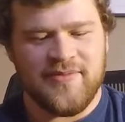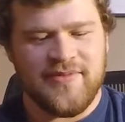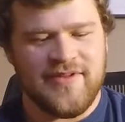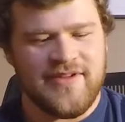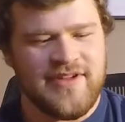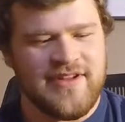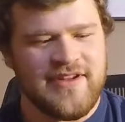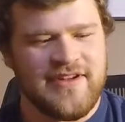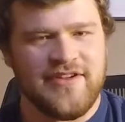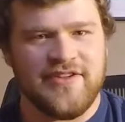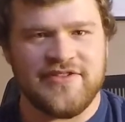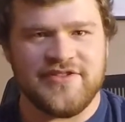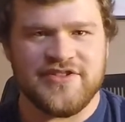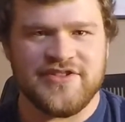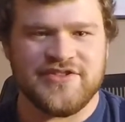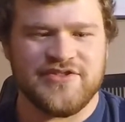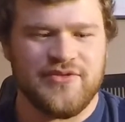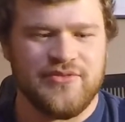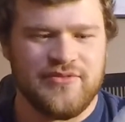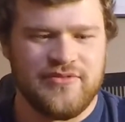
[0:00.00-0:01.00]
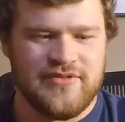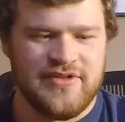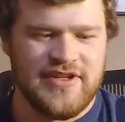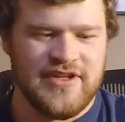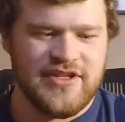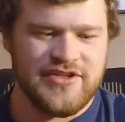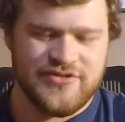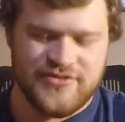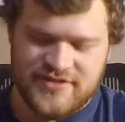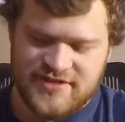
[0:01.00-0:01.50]
It's just an
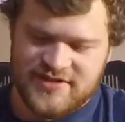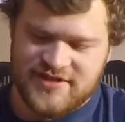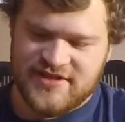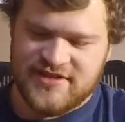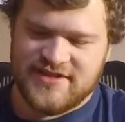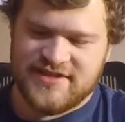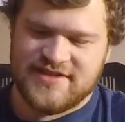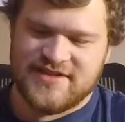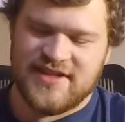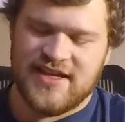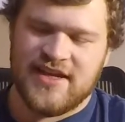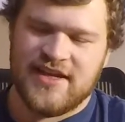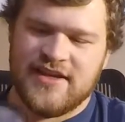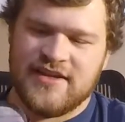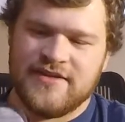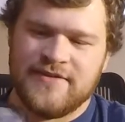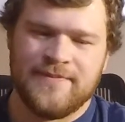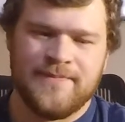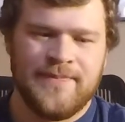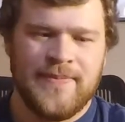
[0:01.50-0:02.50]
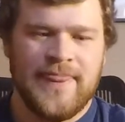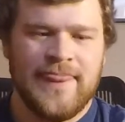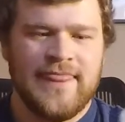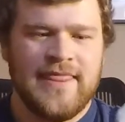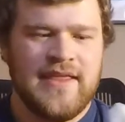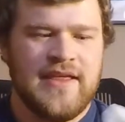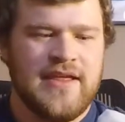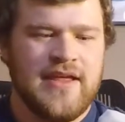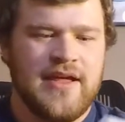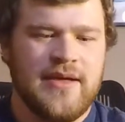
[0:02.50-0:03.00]
interesting design.
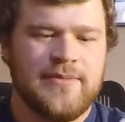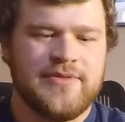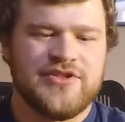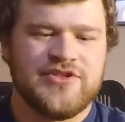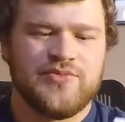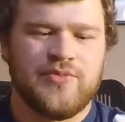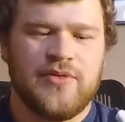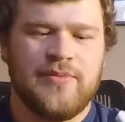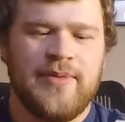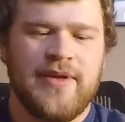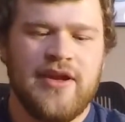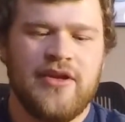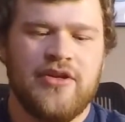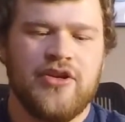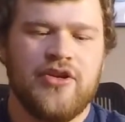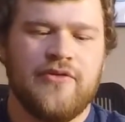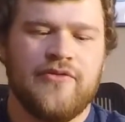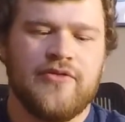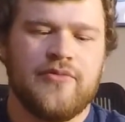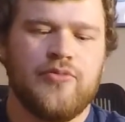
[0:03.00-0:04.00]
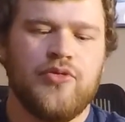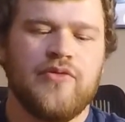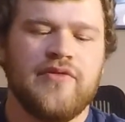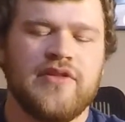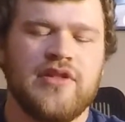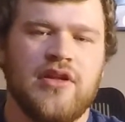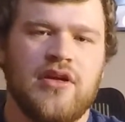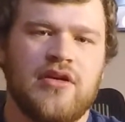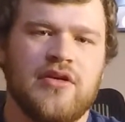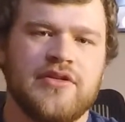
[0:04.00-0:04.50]
But just one pair, for moving
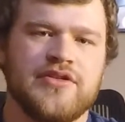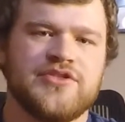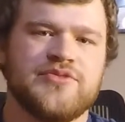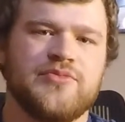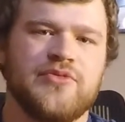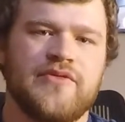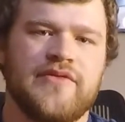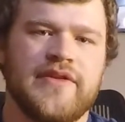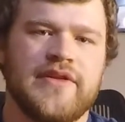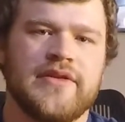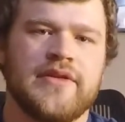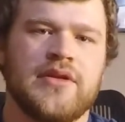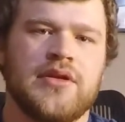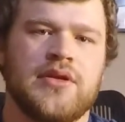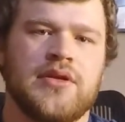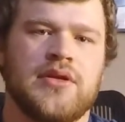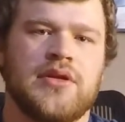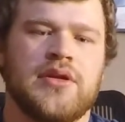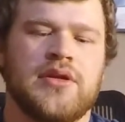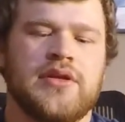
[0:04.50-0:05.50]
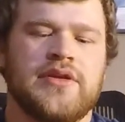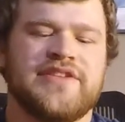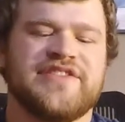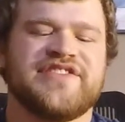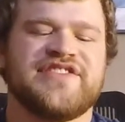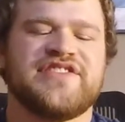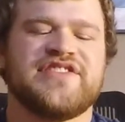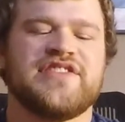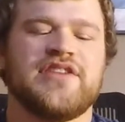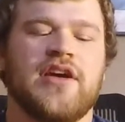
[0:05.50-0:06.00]
logs, moving
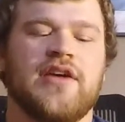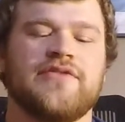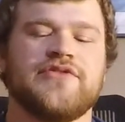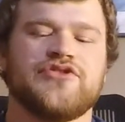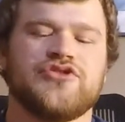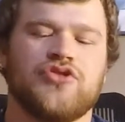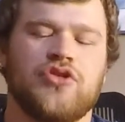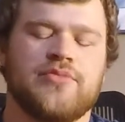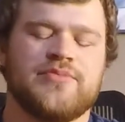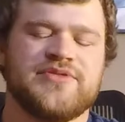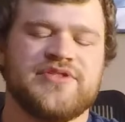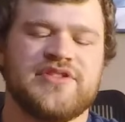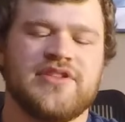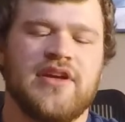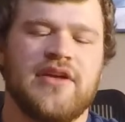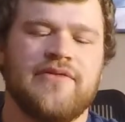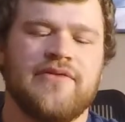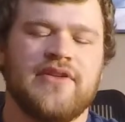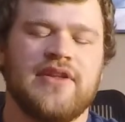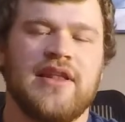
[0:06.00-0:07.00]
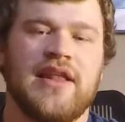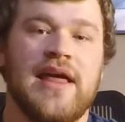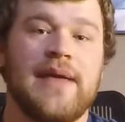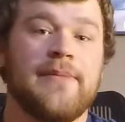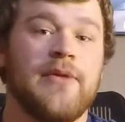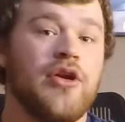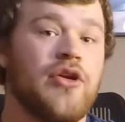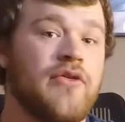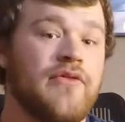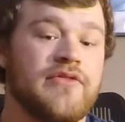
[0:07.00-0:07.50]
stuff, sharp stuff,
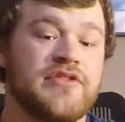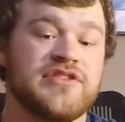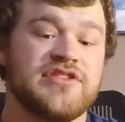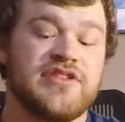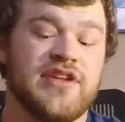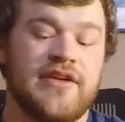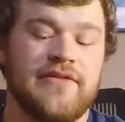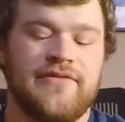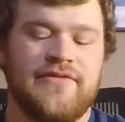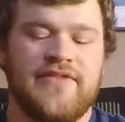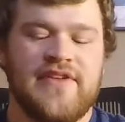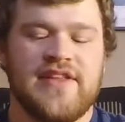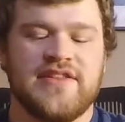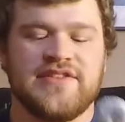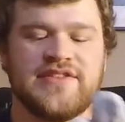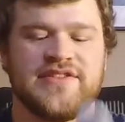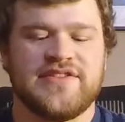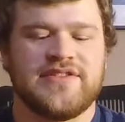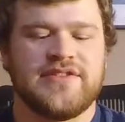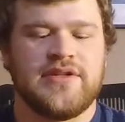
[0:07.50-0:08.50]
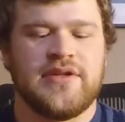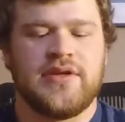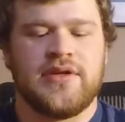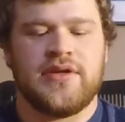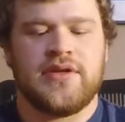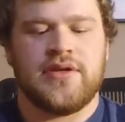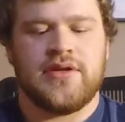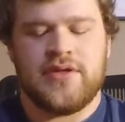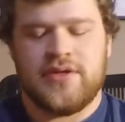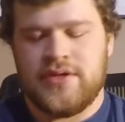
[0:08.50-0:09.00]
climbing over stuff, fence,
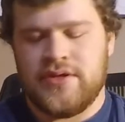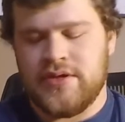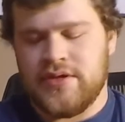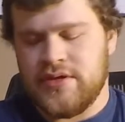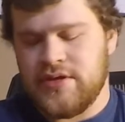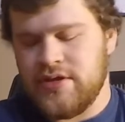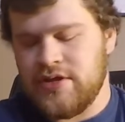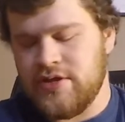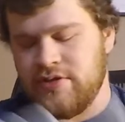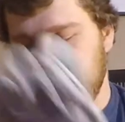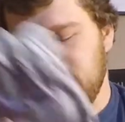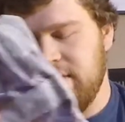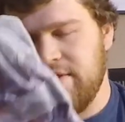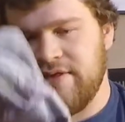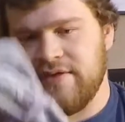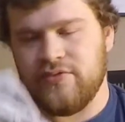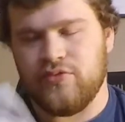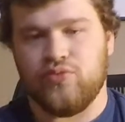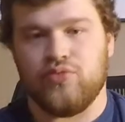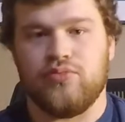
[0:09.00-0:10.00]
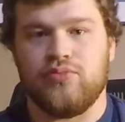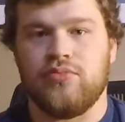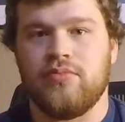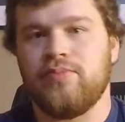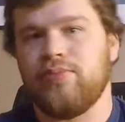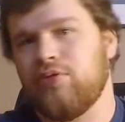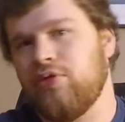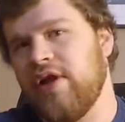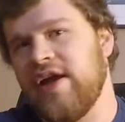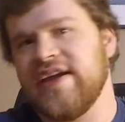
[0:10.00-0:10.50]
anything,
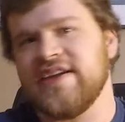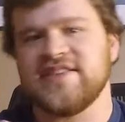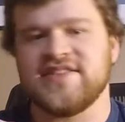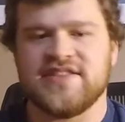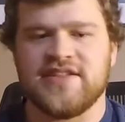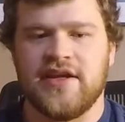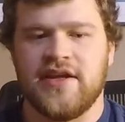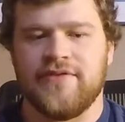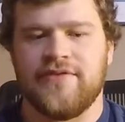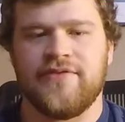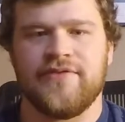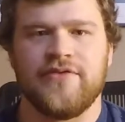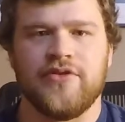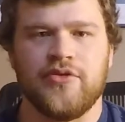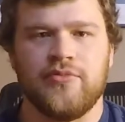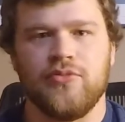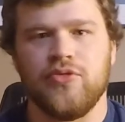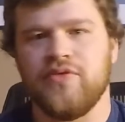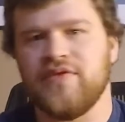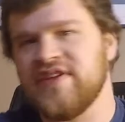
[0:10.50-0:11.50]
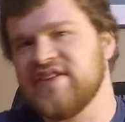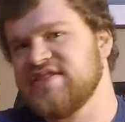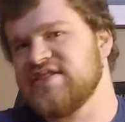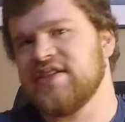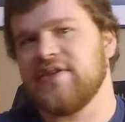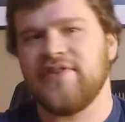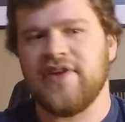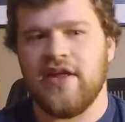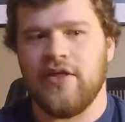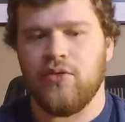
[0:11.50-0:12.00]
prying stuff, moving
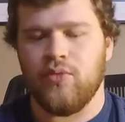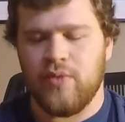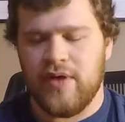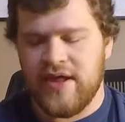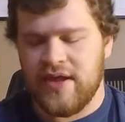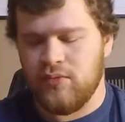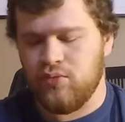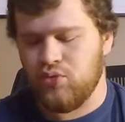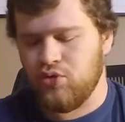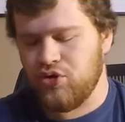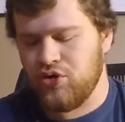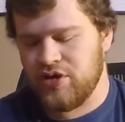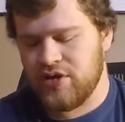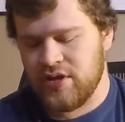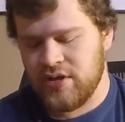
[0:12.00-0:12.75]
stuff out of the way, wood,